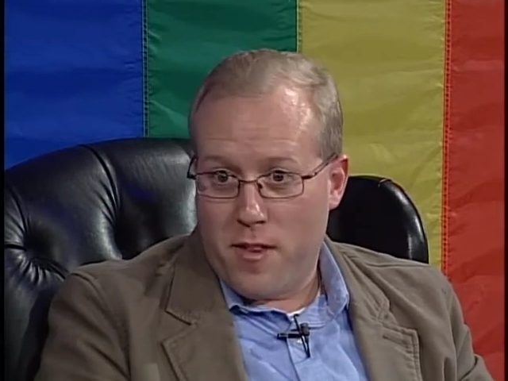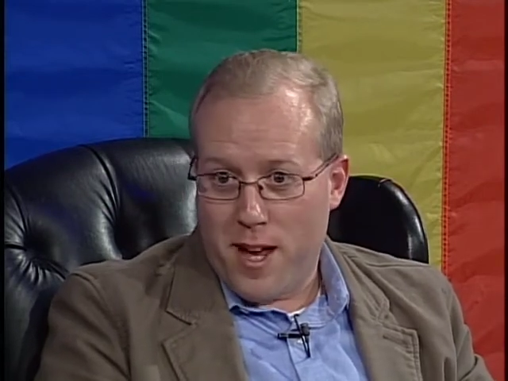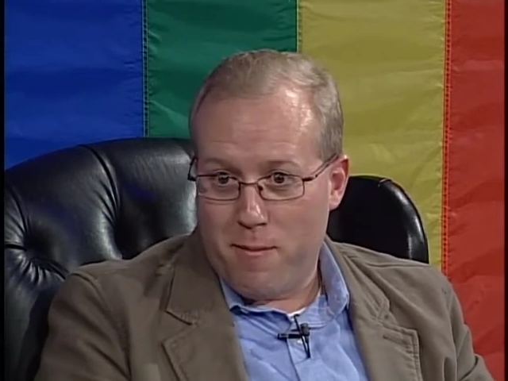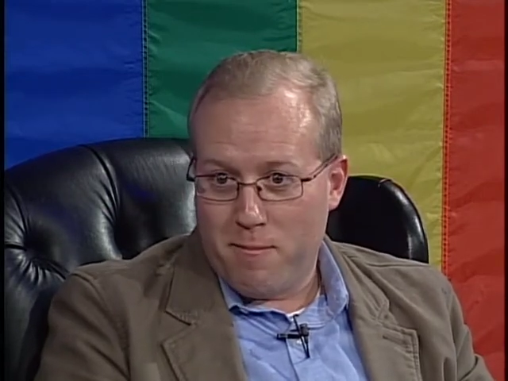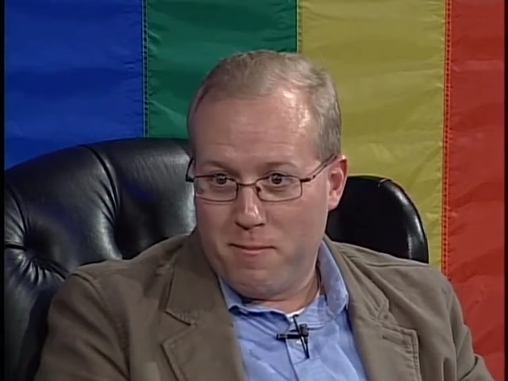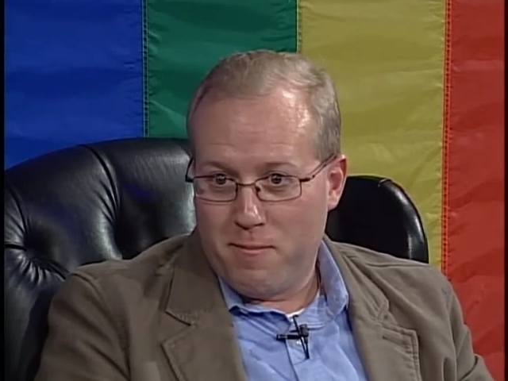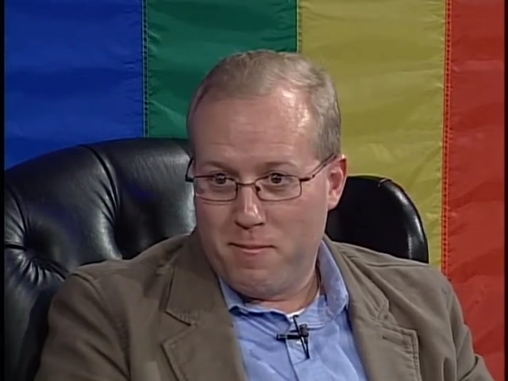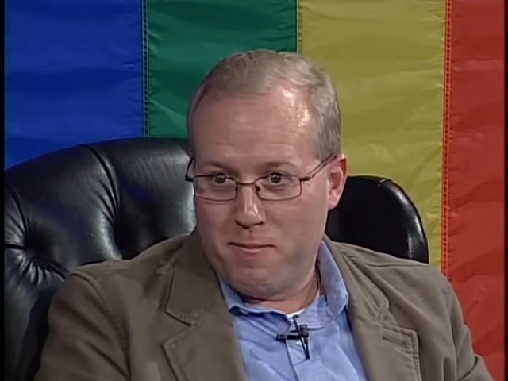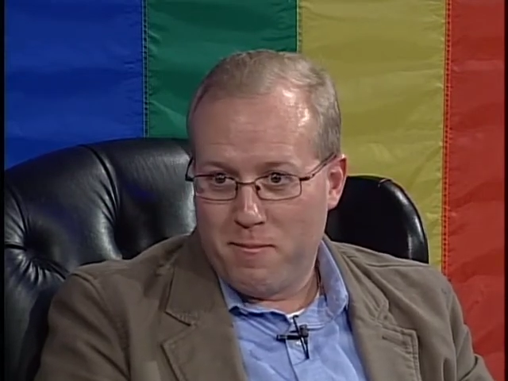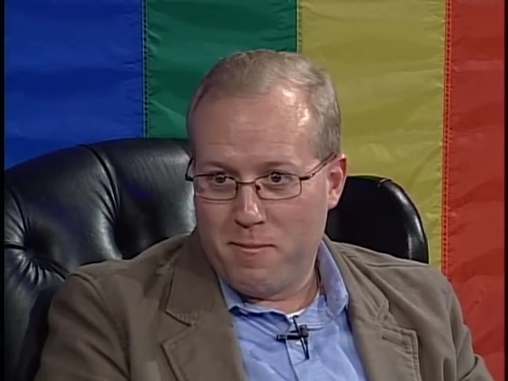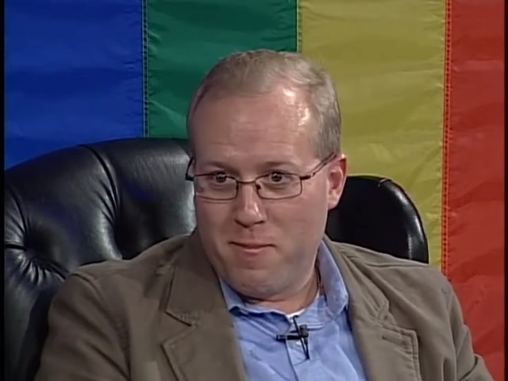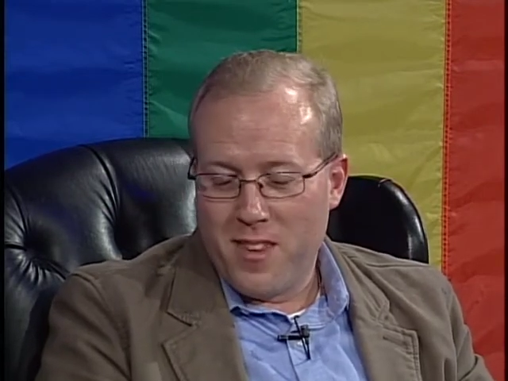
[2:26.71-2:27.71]
them.
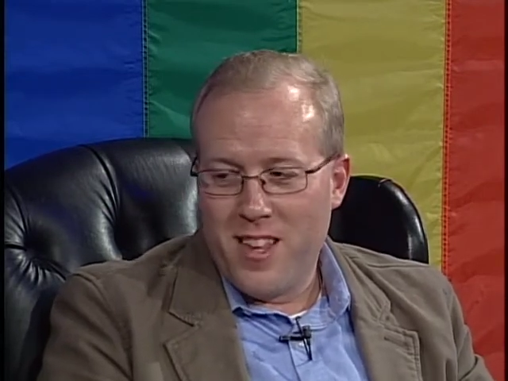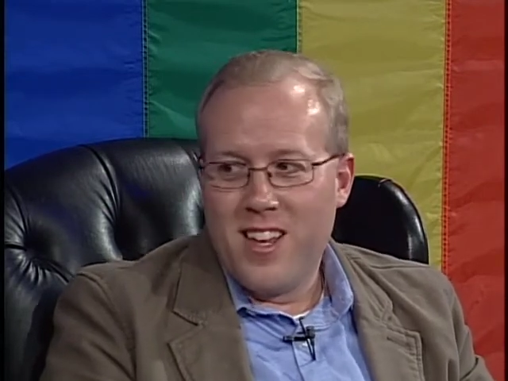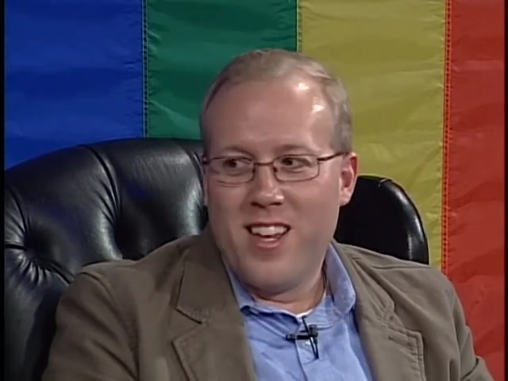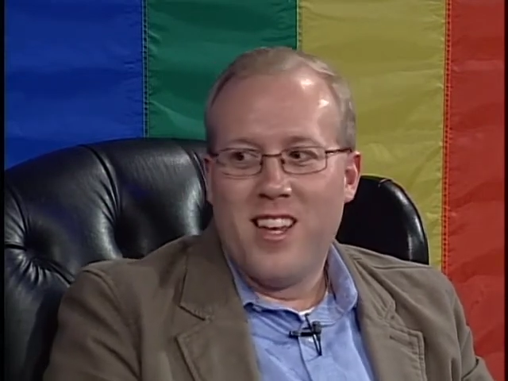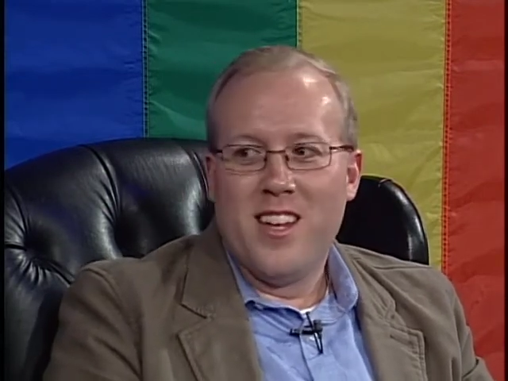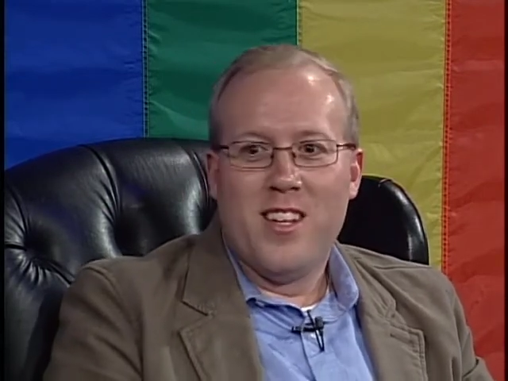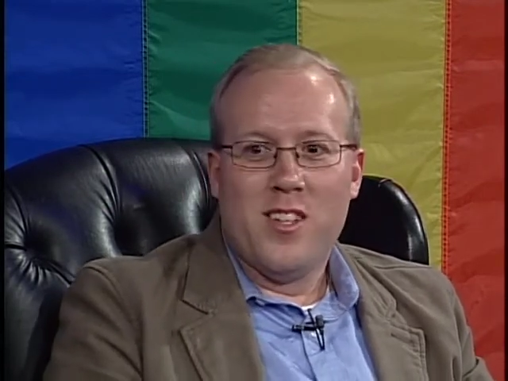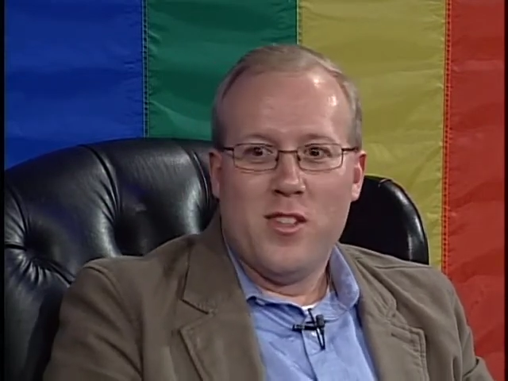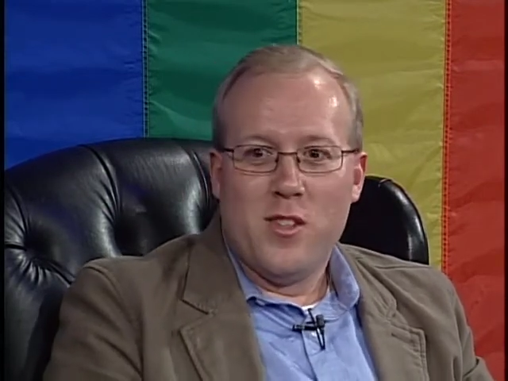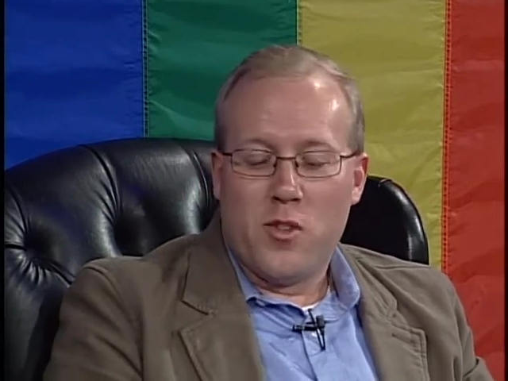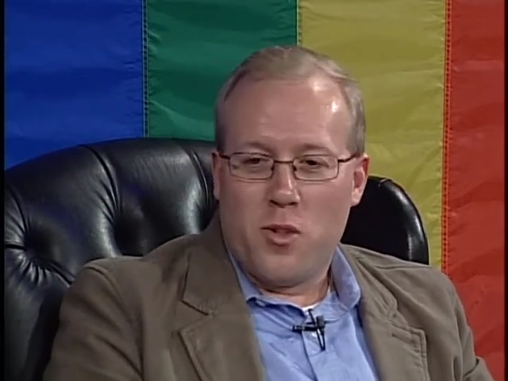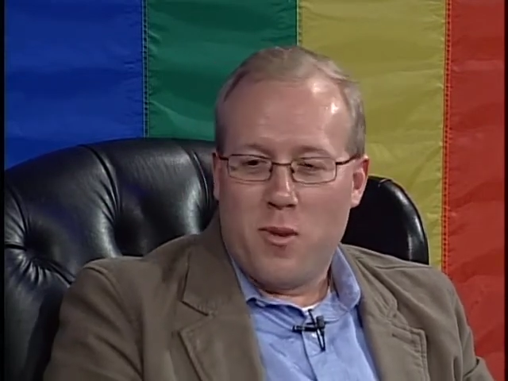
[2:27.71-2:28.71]

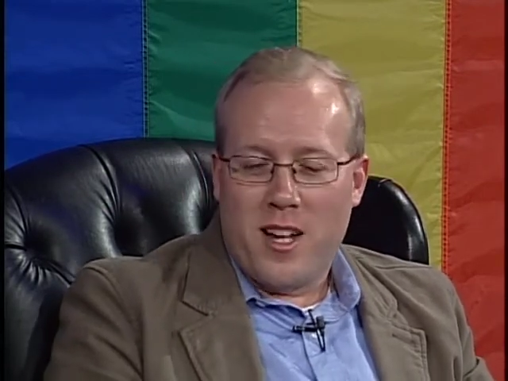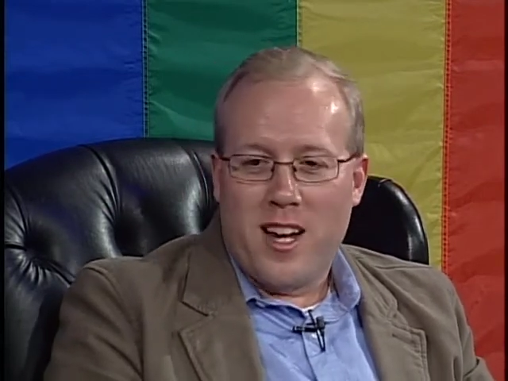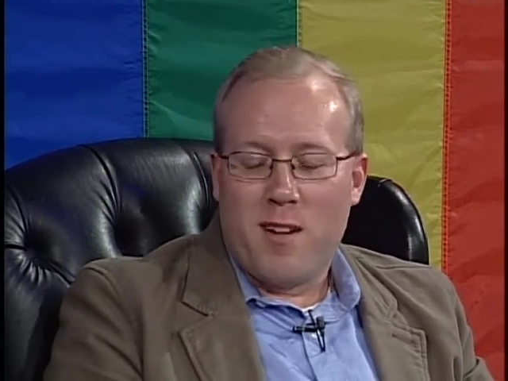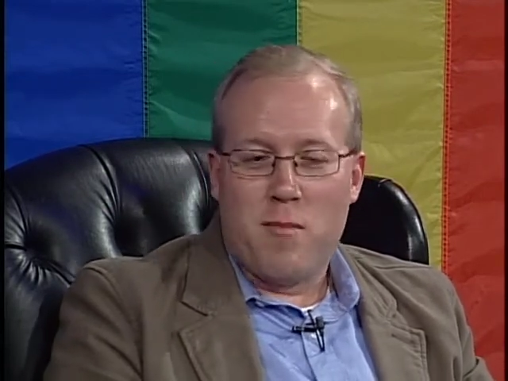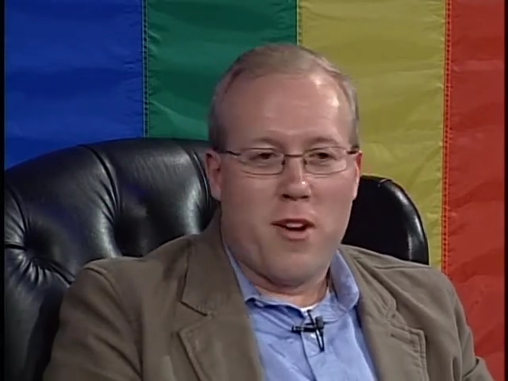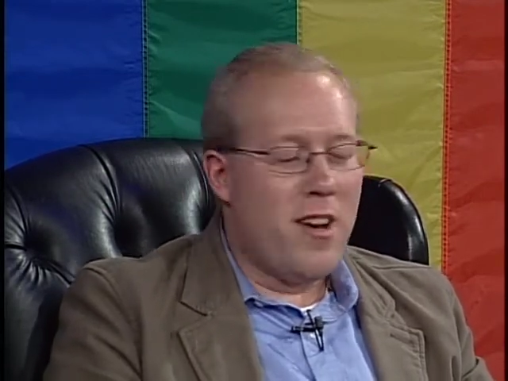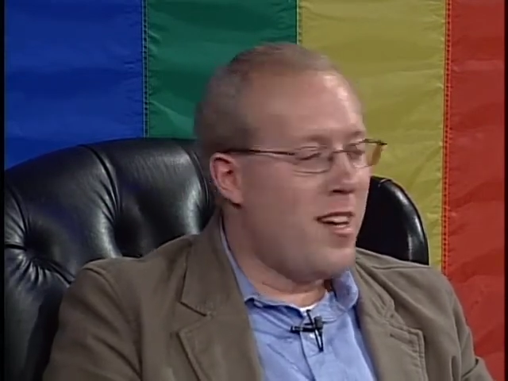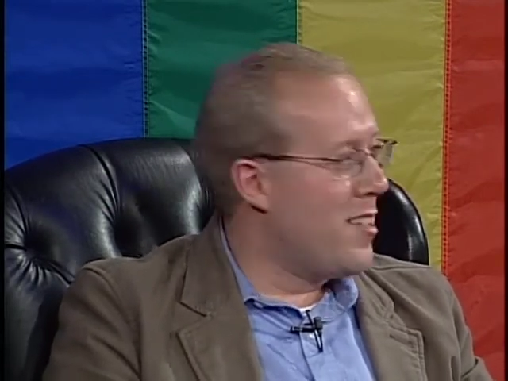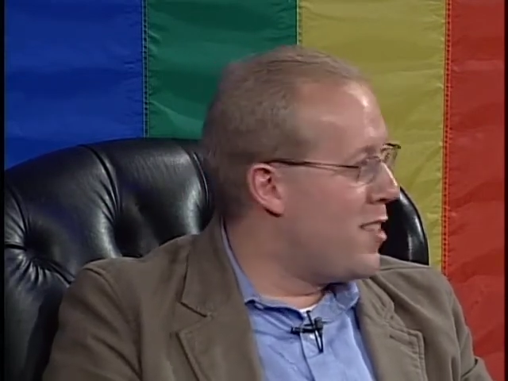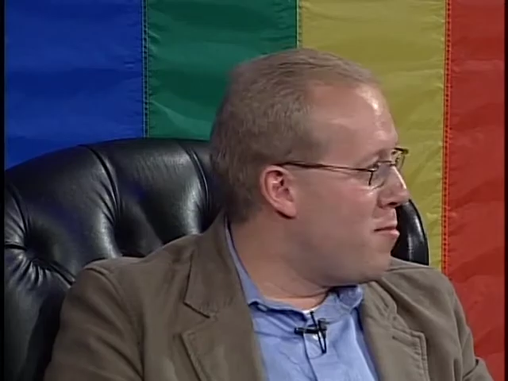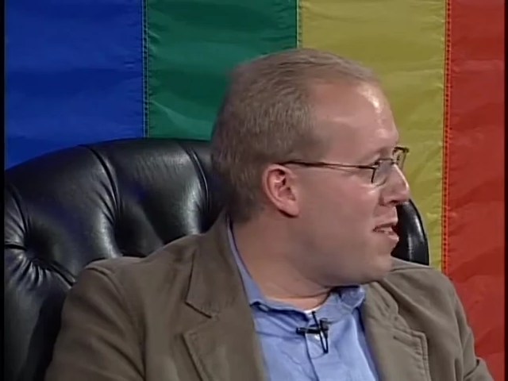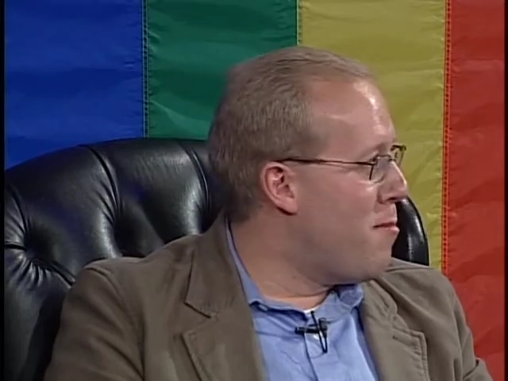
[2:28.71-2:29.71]
So we got married
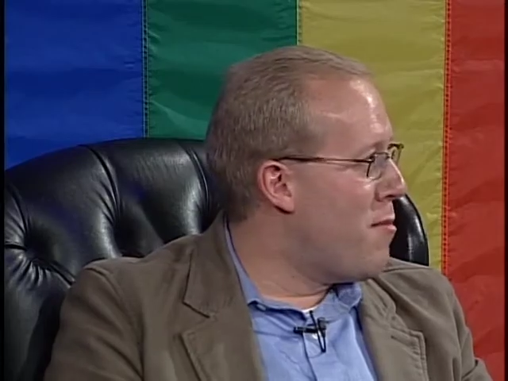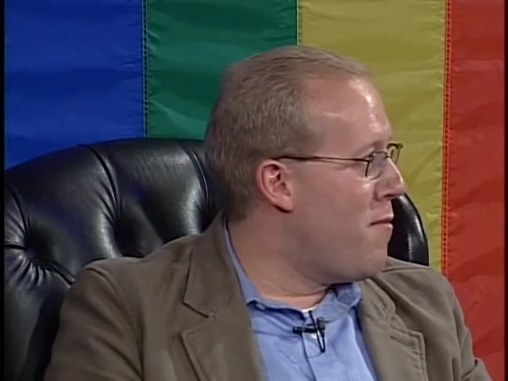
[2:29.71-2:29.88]
on September